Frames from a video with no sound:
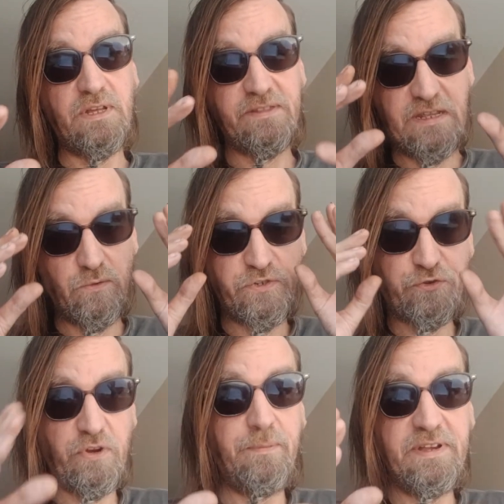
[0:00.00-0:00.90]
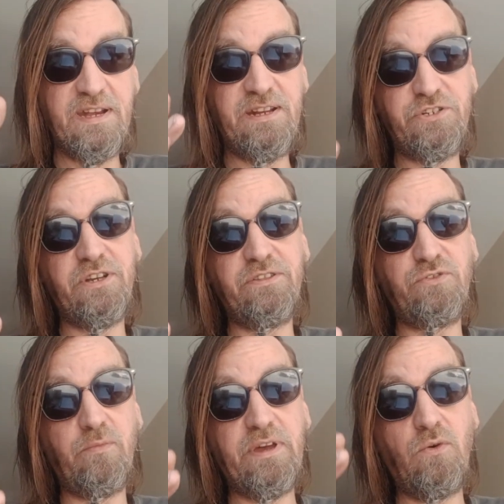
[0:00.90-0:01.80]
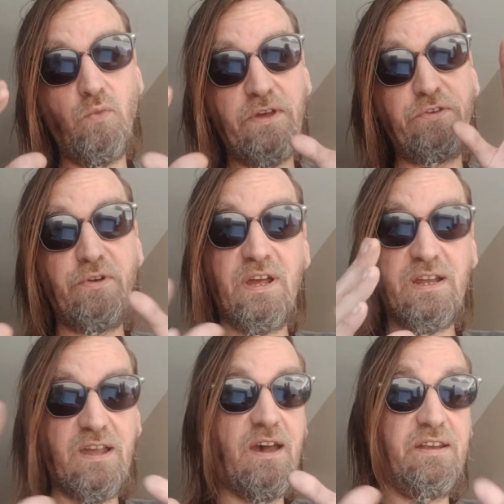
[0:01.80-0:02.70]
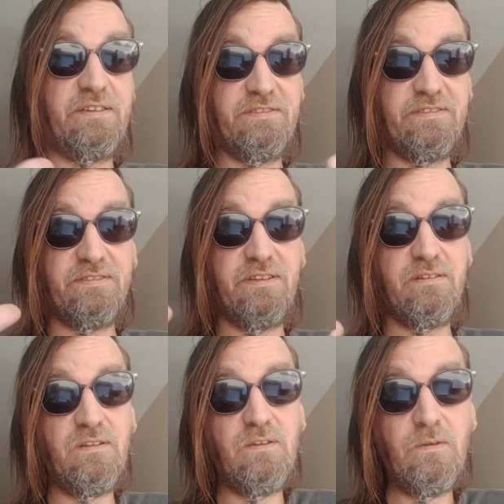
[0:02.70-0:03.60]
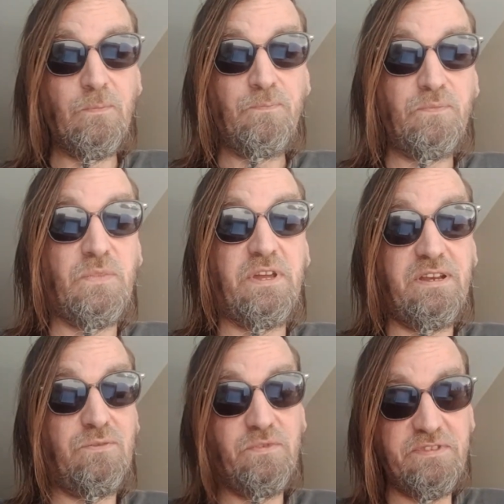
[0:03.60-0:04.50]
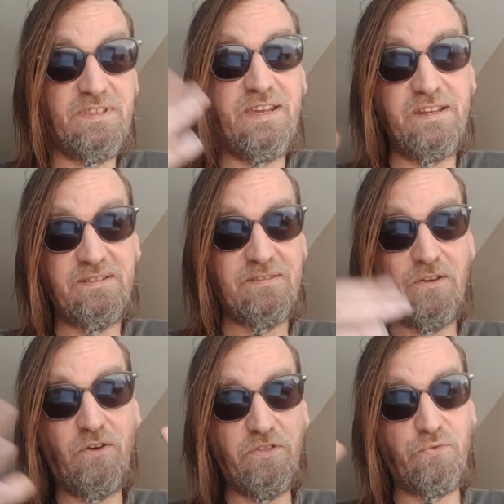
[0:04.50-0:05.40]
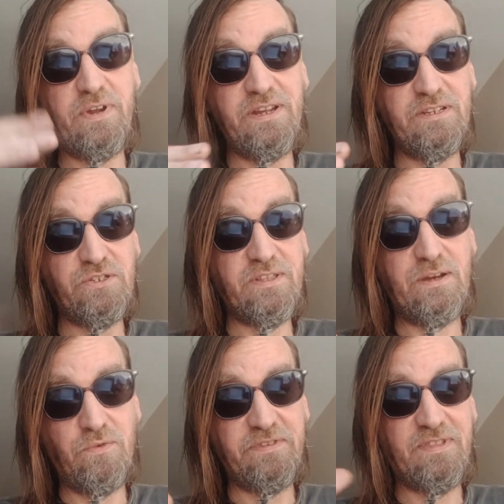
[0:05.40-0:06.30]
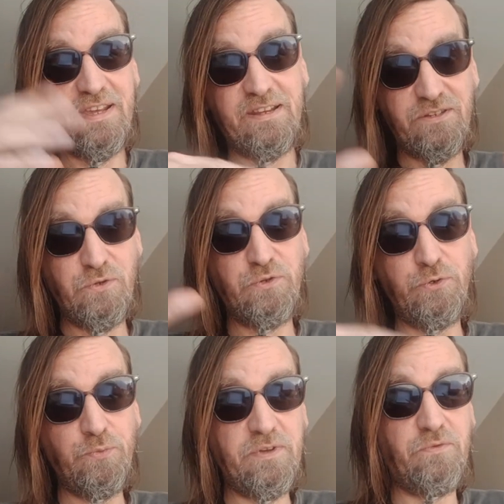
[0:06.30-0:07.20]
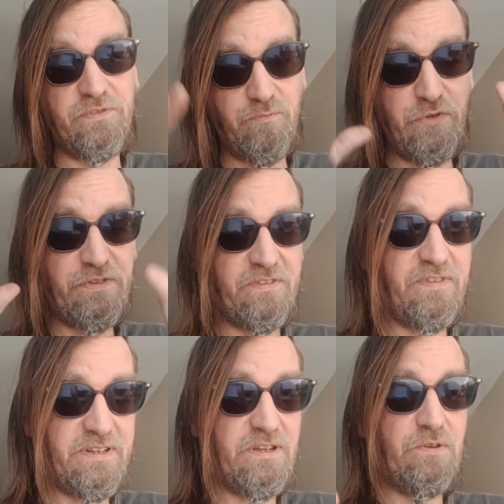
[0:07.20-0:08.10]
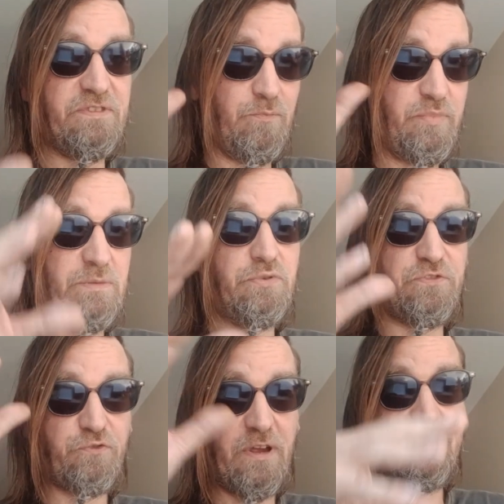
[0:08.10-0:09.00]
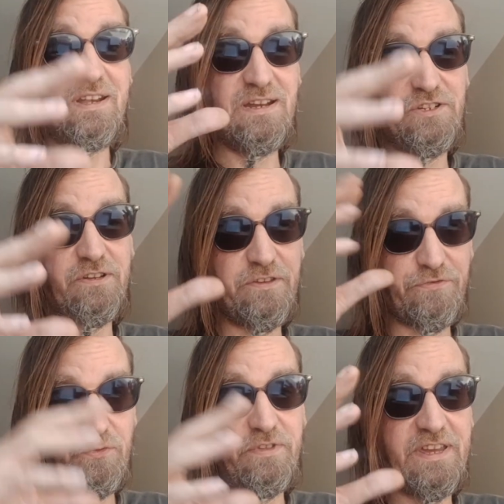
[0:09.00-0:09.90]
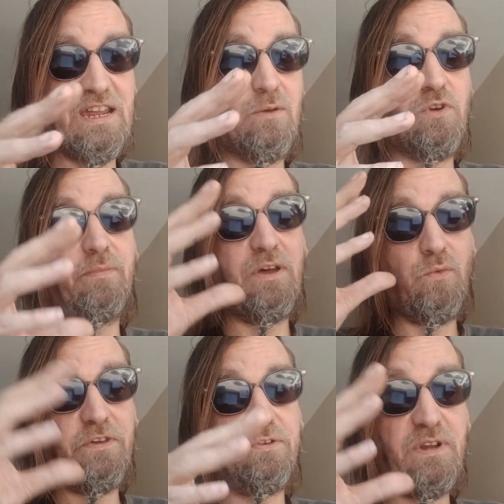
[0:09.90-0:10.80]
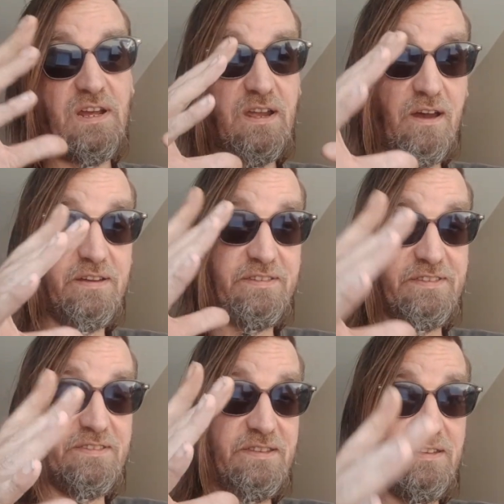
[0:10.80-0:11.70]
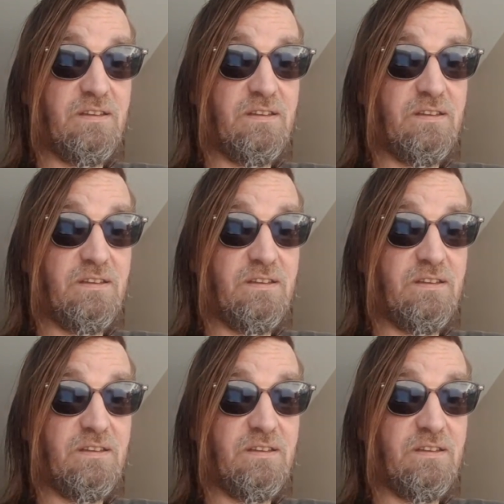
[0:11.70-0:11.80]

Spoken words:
Like, they were screaming at each other about whether or not God existed. And it was like all the rage. That was like YouTube. It was music videos and people screaming at each other through the camera about whether or not God existed.